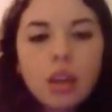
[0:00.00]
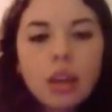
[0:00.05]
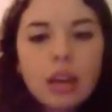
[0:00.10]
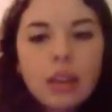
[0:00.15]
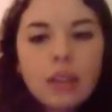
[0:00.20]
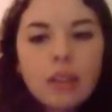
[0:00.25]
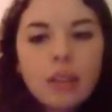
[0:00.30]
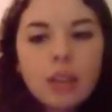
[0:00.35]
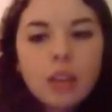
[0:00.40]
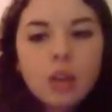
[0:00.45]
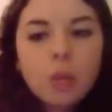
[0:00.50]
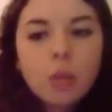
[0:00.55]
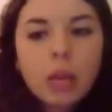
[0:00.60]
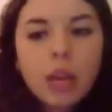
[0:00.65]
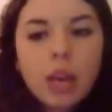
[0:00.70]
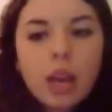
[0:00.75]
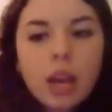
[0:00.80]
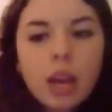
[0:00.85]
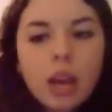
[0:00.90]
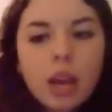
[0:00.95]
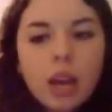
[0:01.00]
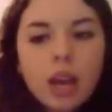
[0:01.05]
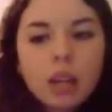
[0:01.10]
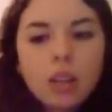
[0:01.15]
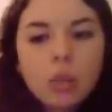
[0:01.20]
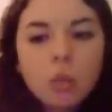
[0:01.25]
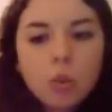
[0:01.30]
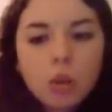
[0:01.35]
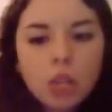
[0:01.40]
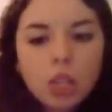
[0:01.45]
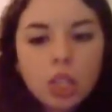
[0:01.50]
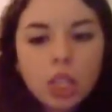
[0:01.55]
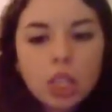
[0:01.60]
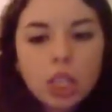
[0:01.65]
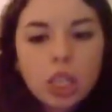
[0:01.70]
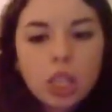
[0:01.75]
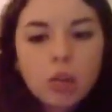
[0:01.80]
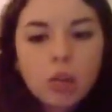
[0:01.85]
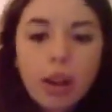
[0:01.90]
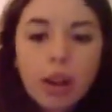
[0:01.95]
And then we had the worksheet,